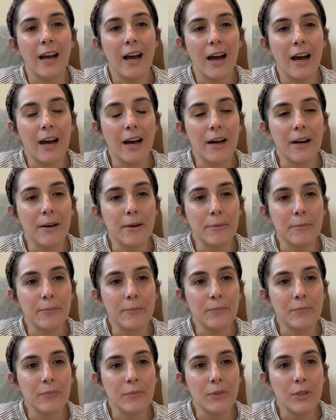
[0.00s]

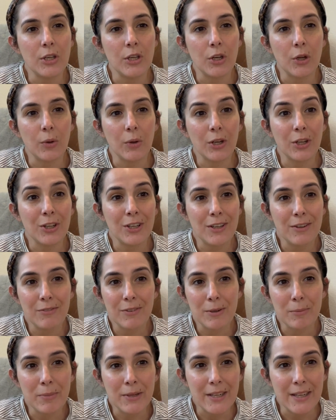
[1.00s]
It could
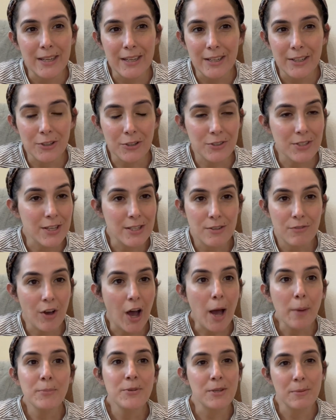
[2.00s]
even be your sense of
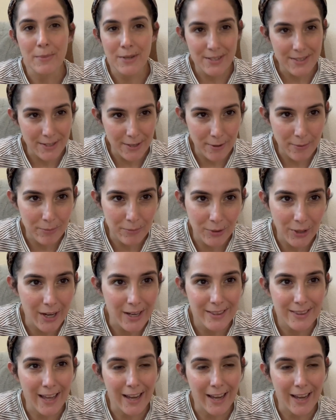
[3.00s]
optimism, right?